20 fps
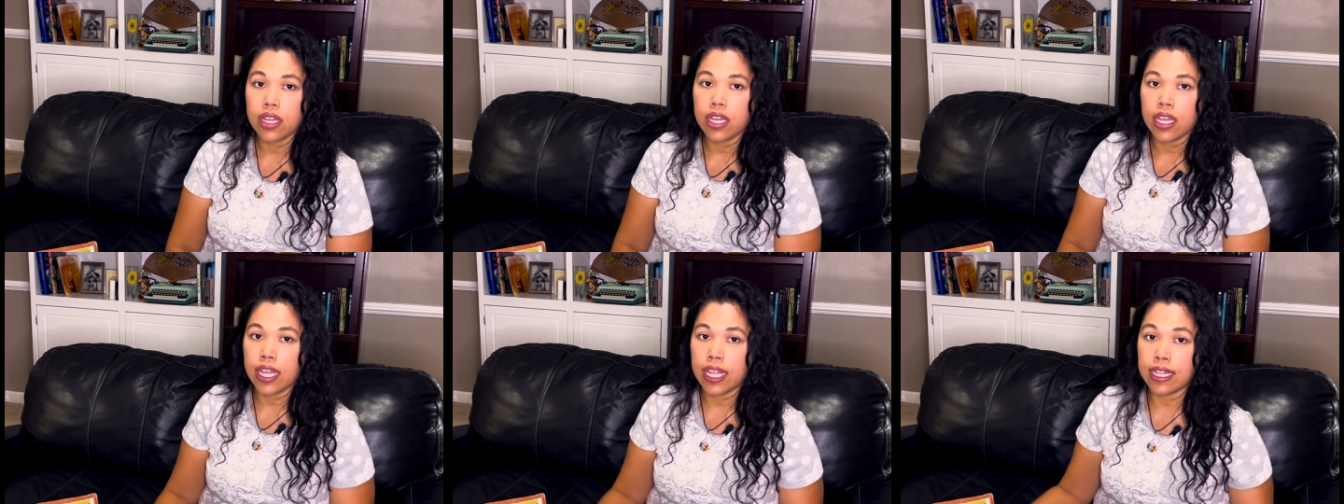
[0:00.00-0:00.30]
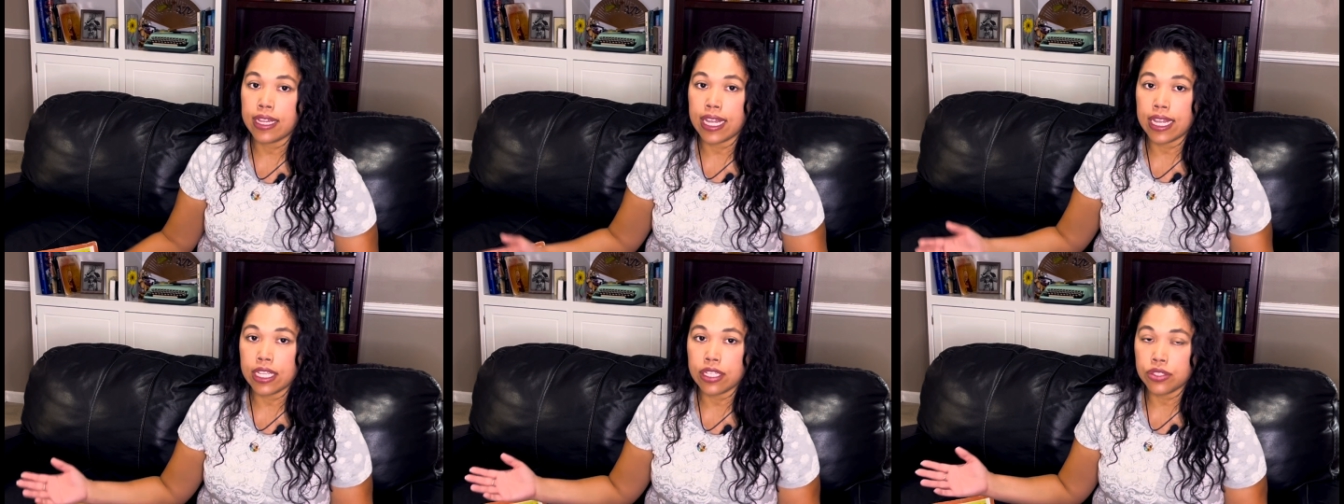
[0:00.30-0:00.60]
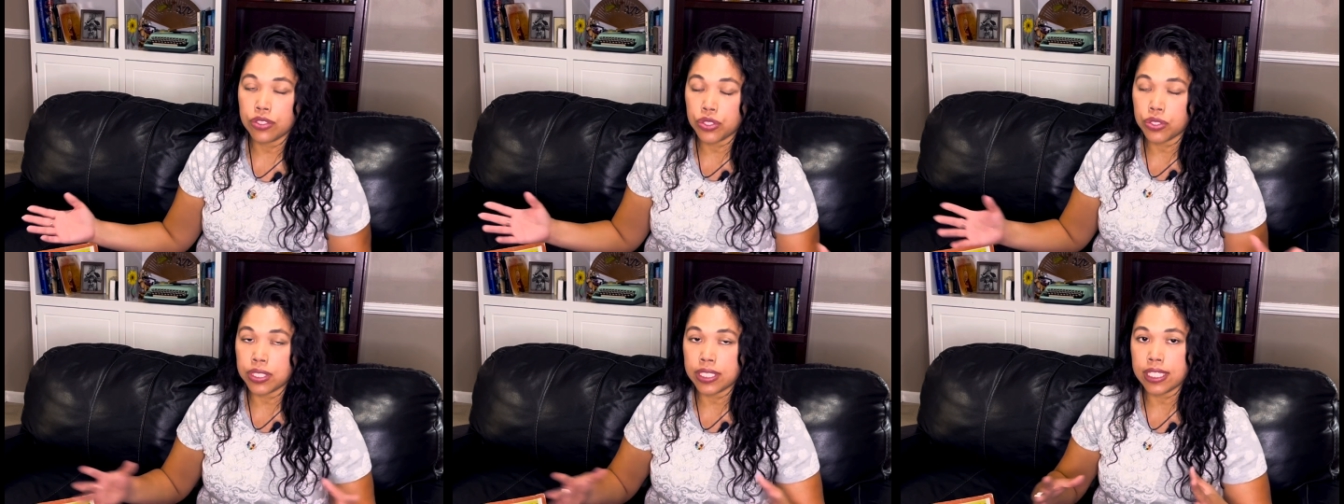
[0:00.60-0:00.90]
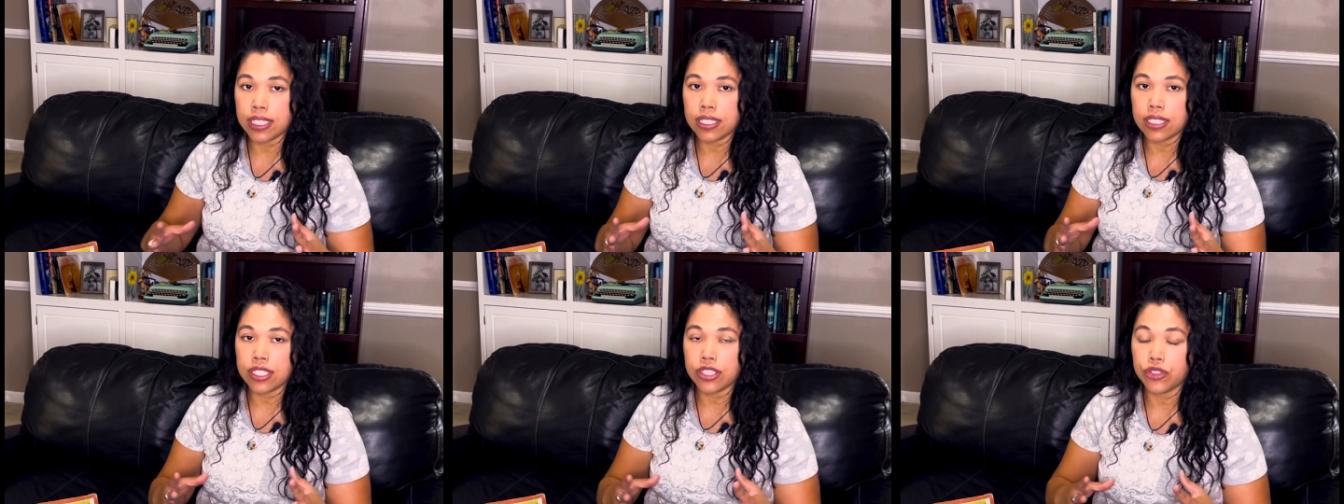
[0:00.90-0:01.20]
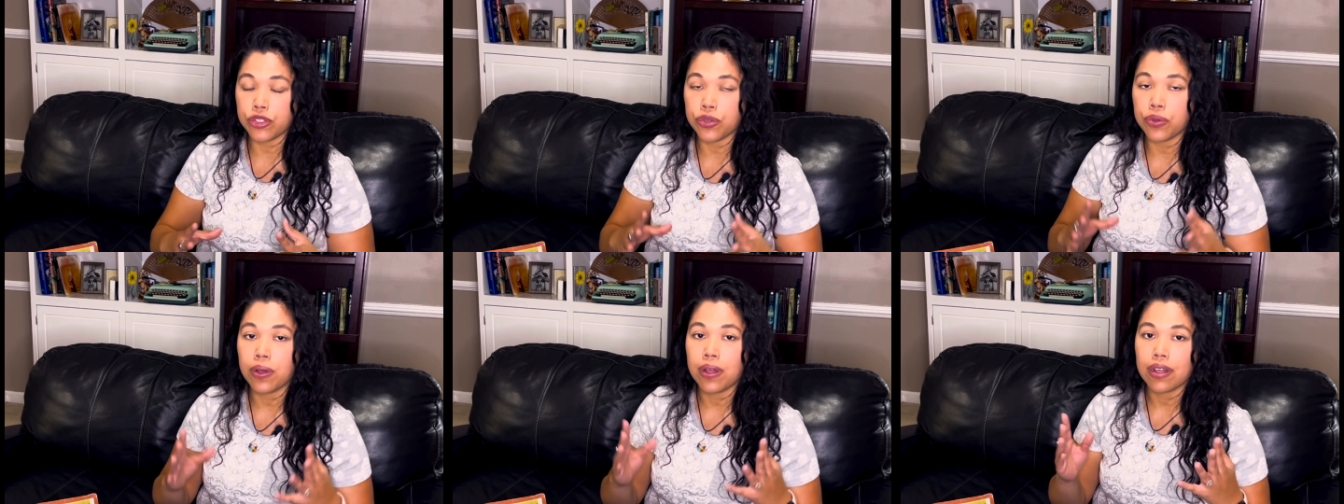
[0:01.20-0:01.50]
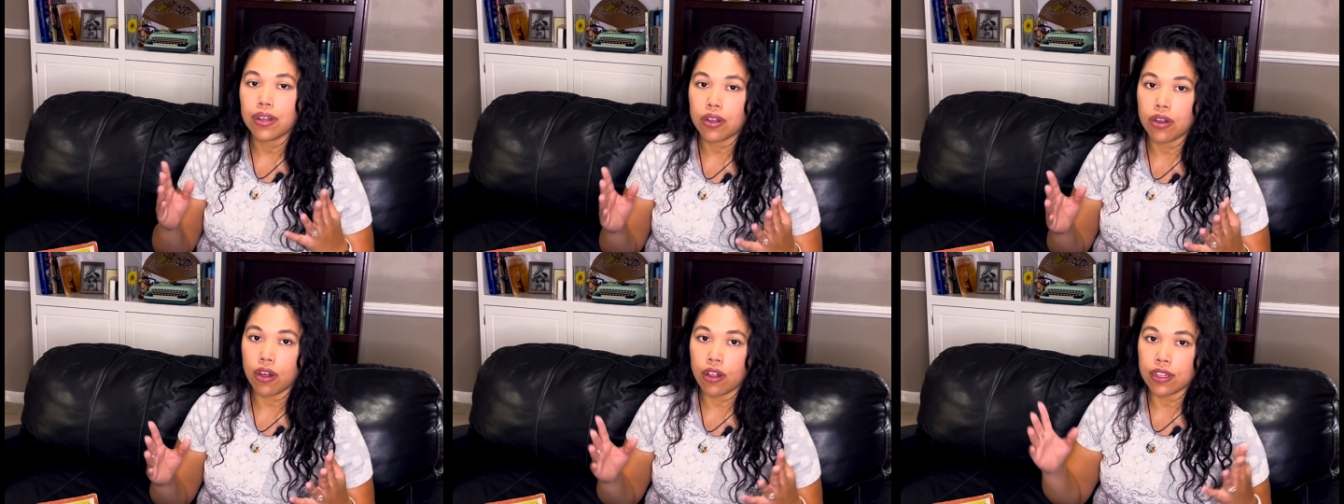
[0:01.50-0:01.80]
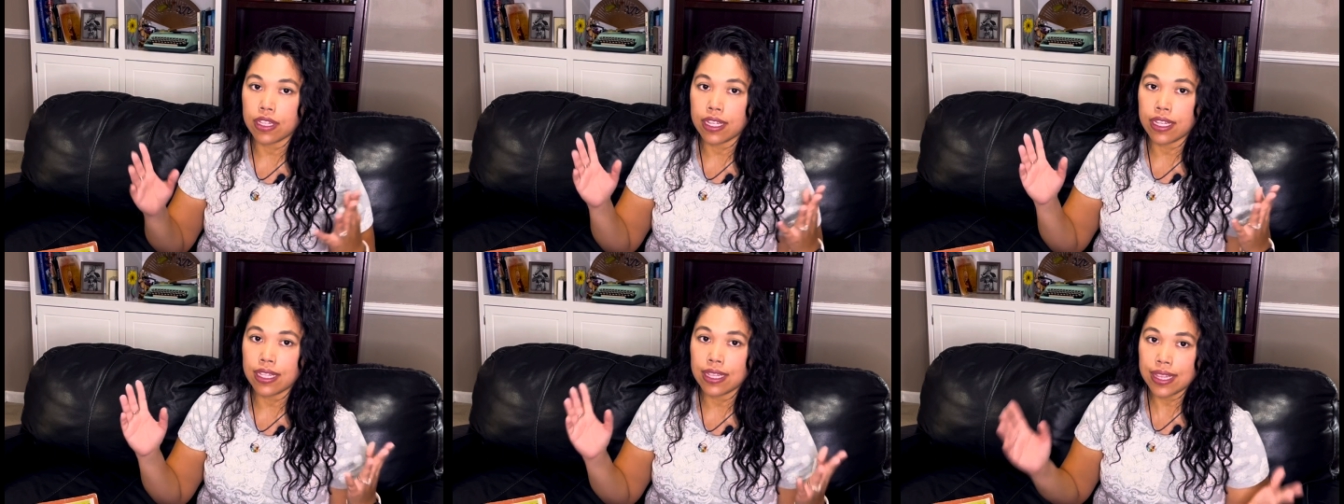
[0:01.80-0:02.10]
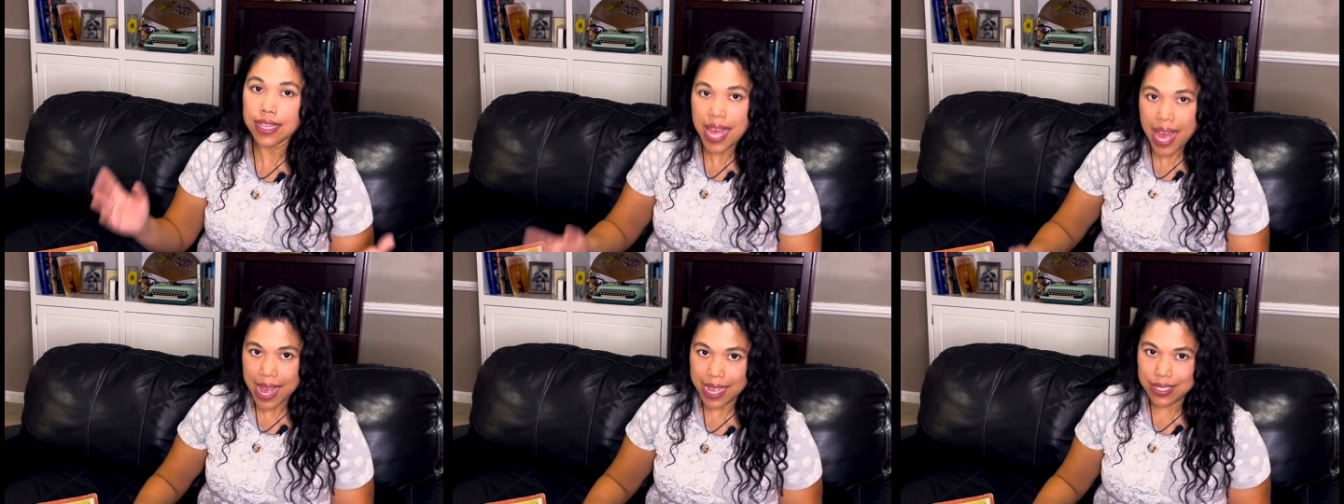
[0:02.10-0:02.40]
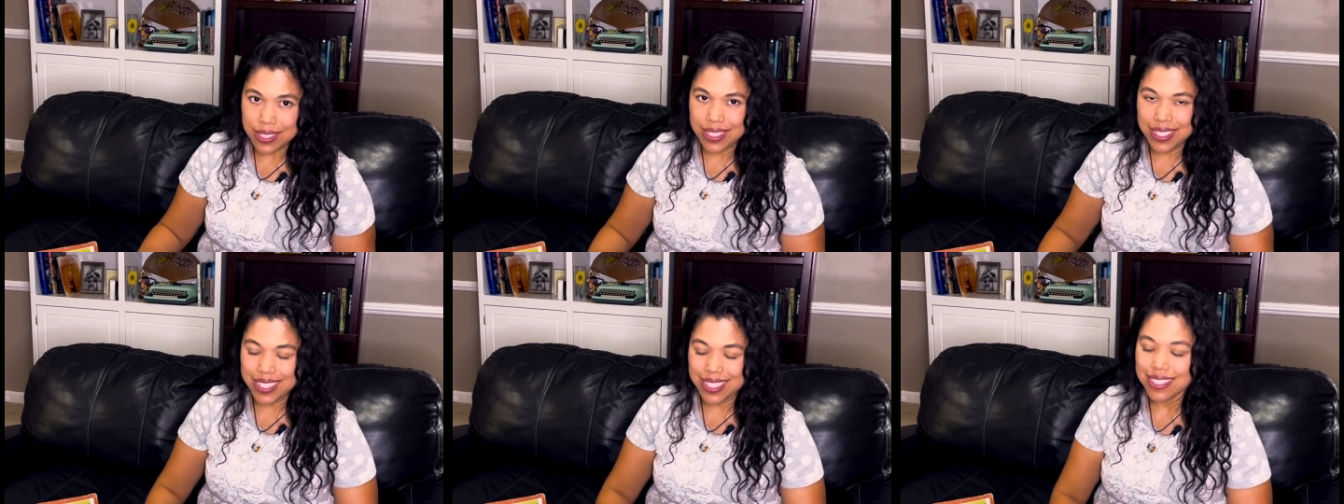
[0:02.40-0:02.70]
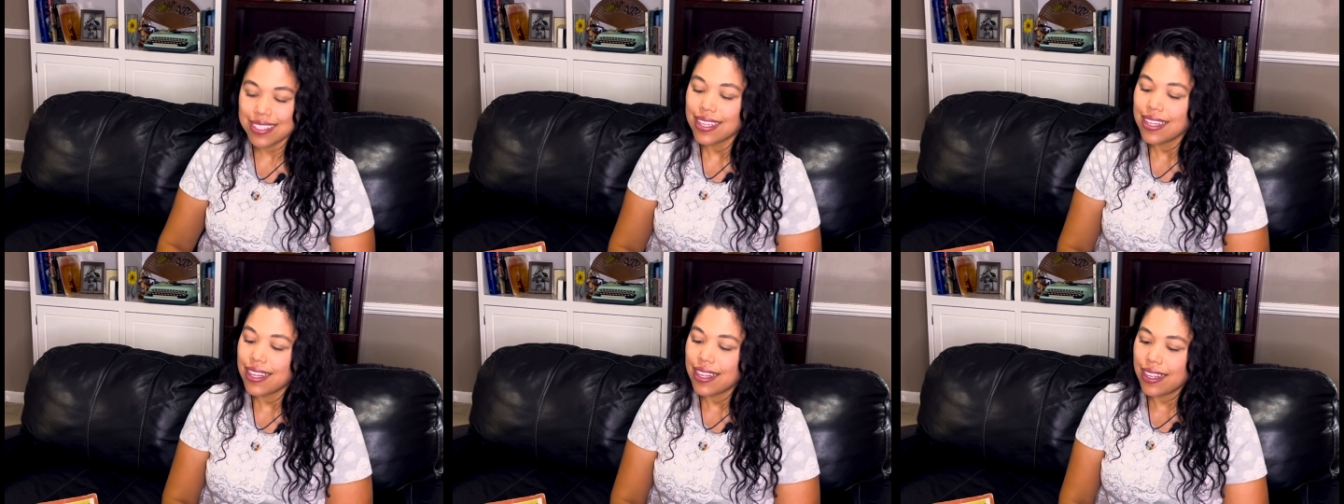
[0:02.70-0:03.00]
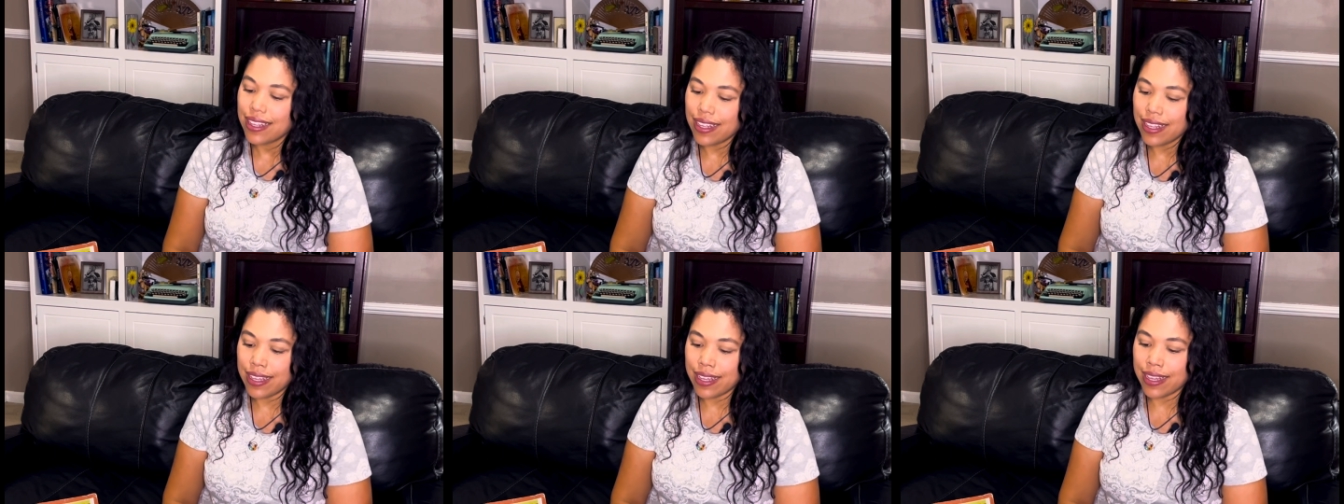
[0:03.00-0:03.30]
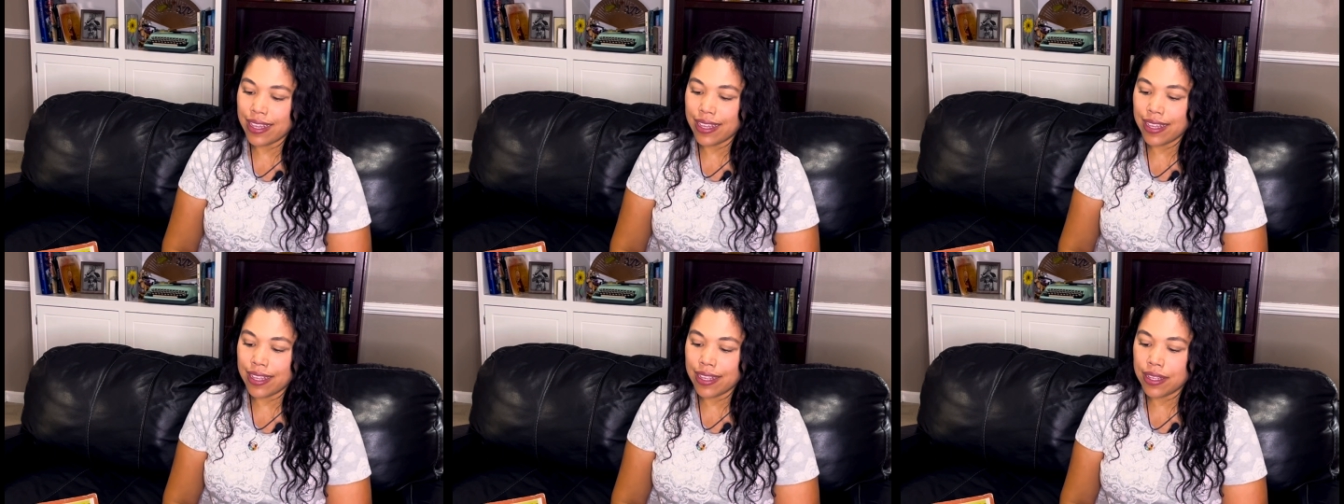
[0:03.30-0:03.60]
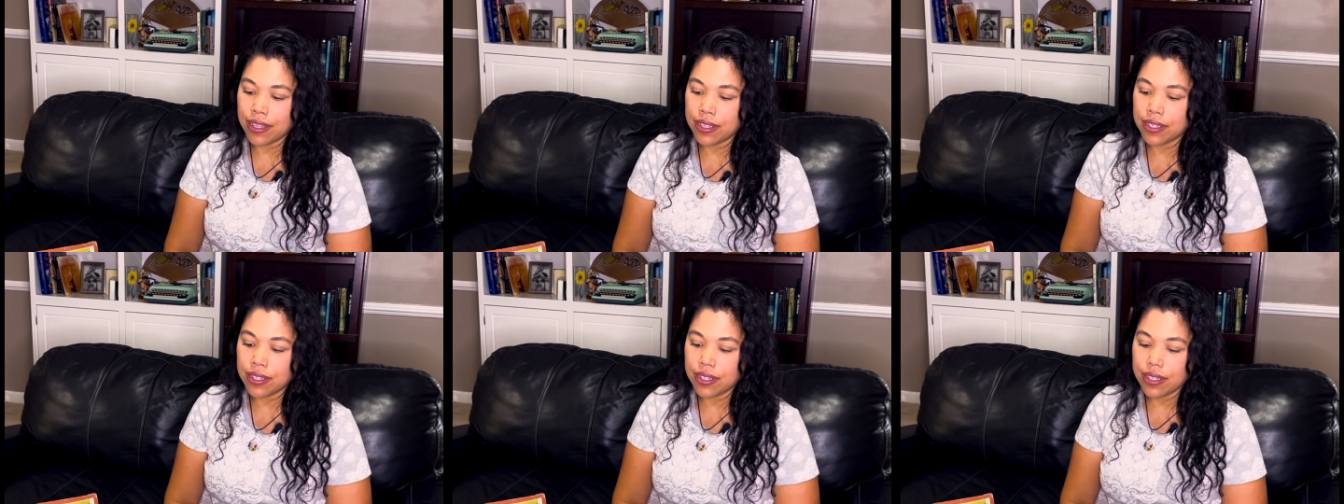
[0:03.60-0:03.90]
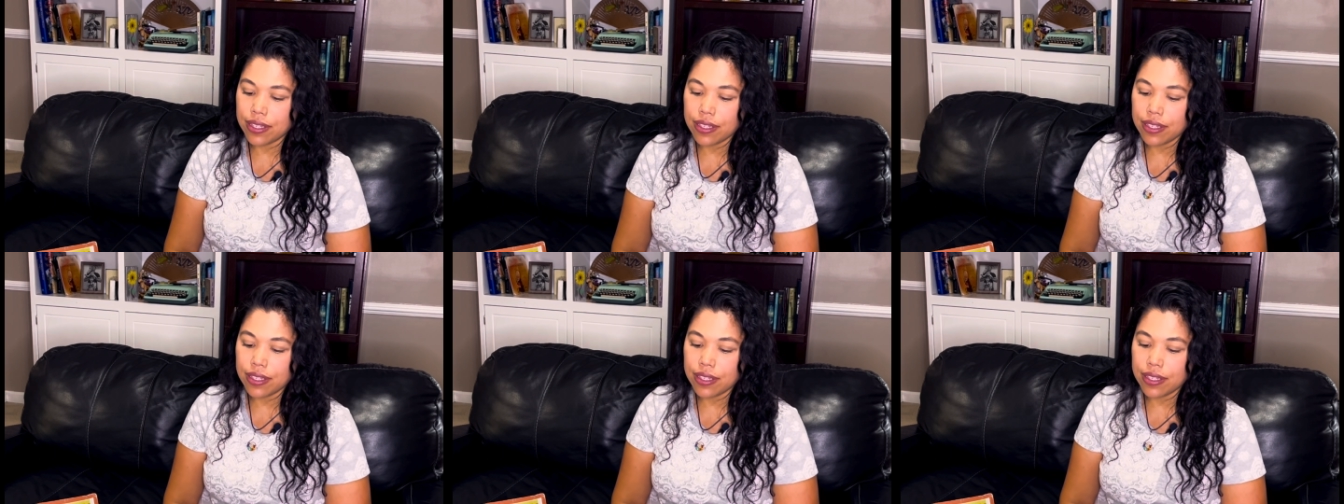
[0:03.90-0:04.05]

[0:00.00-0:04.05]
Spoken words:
and they shorten it to call it LAST. And